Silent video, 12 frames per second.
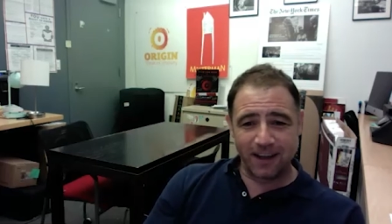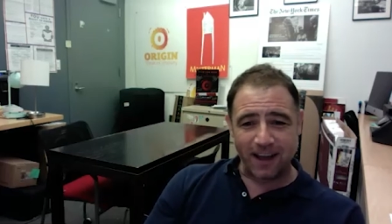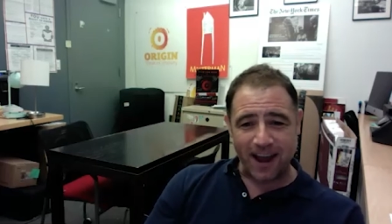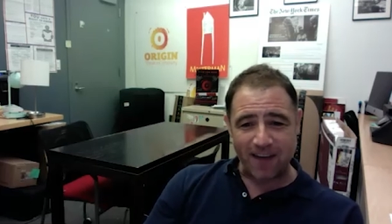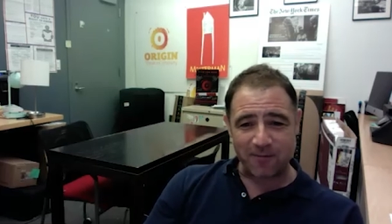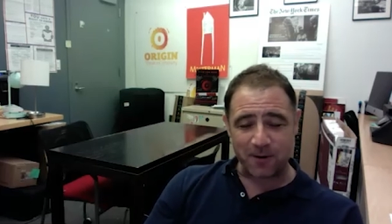
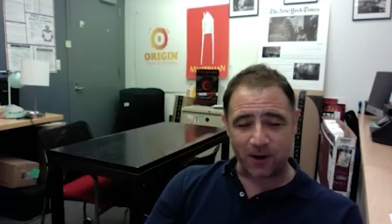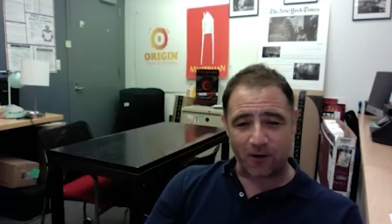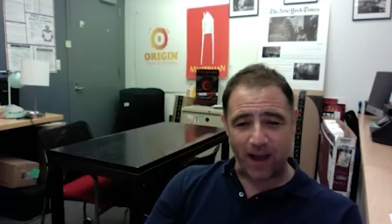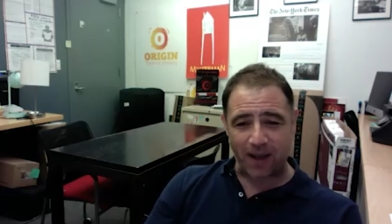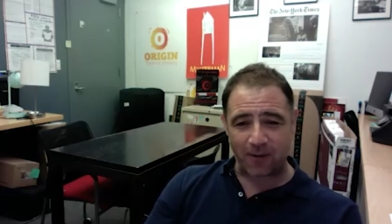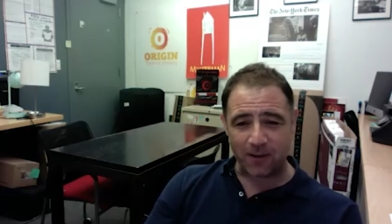and have a bit of
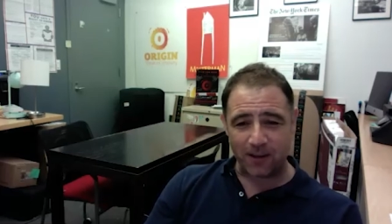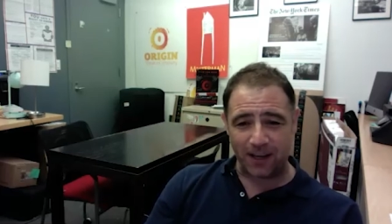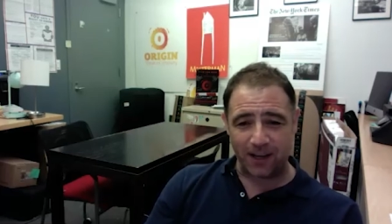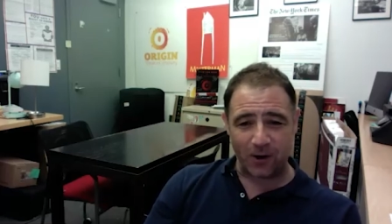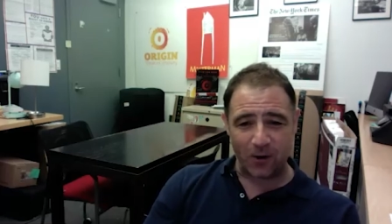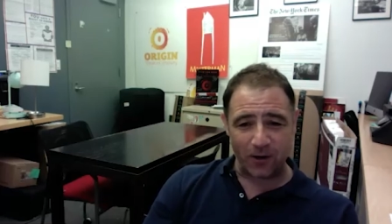crack with you,
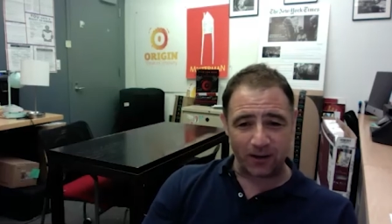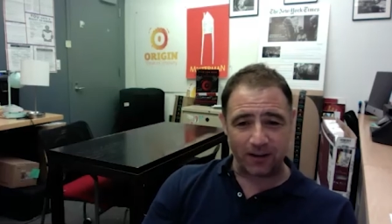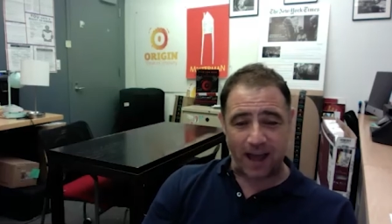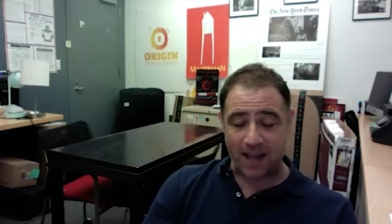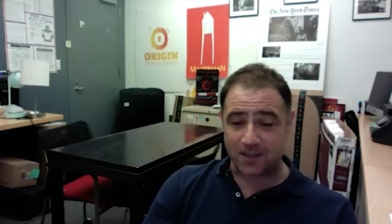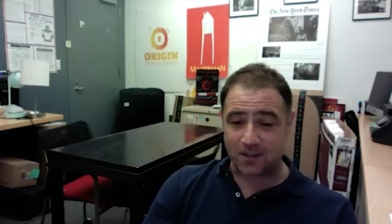you know, and
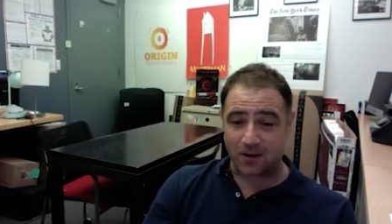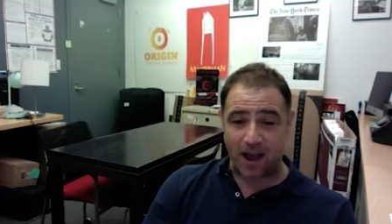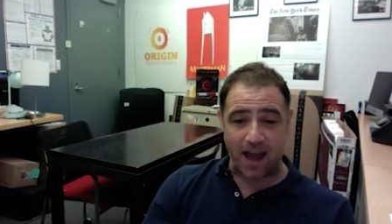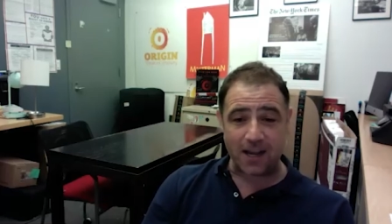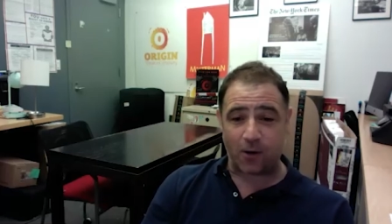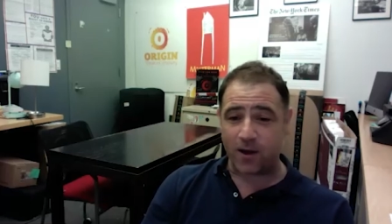answer
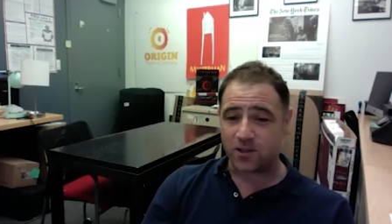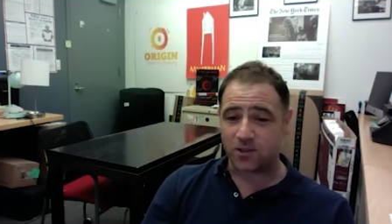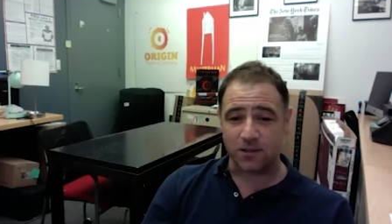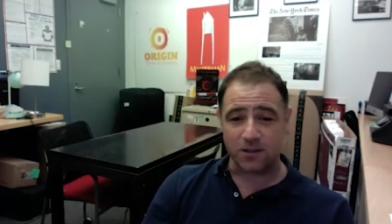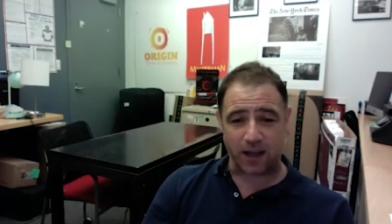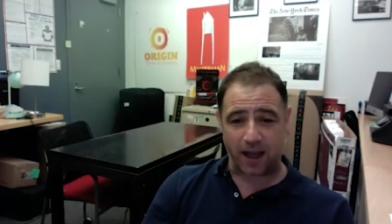any
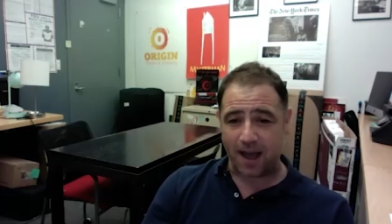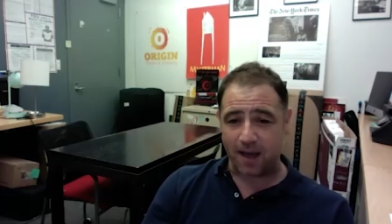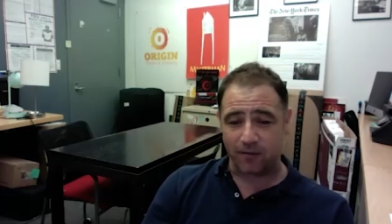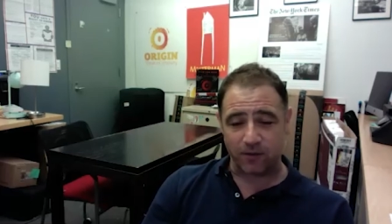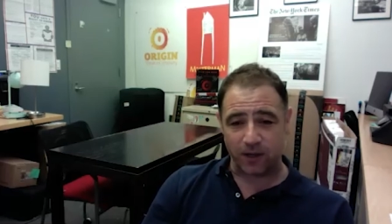questions you have.